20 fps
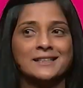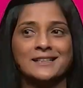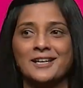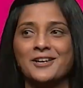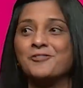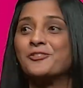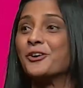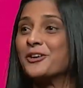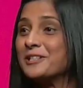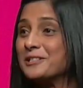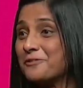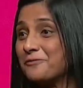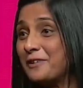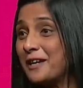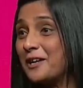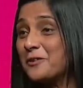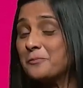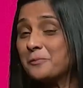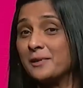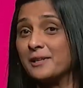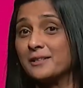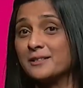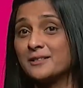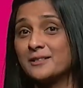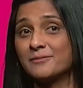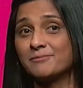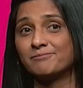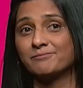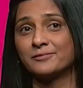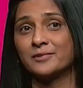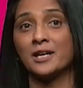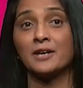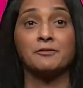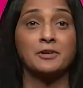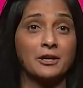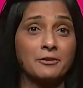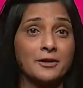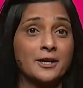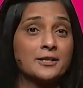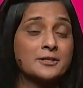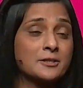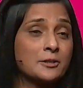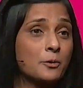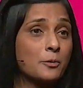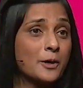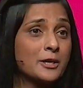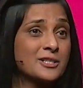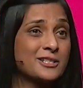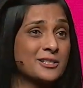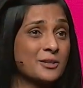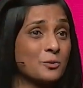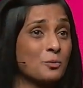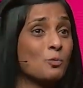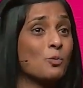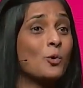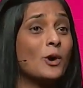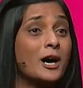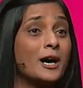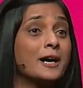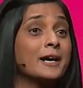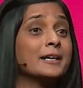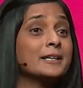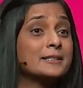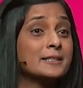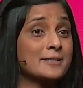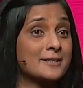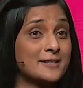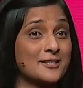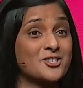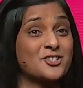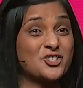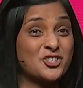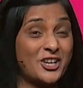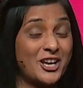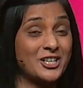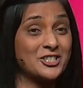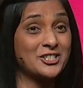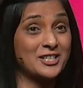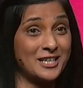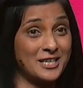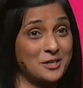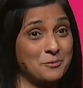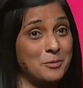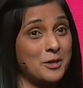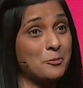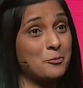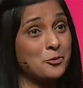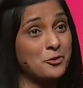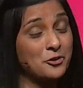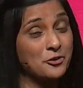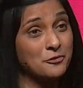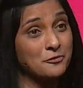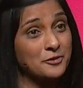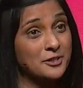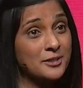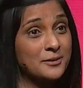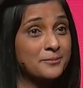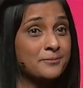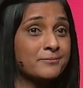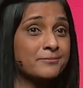If you're in development, have you ever asked the question, why does this change need to be approved?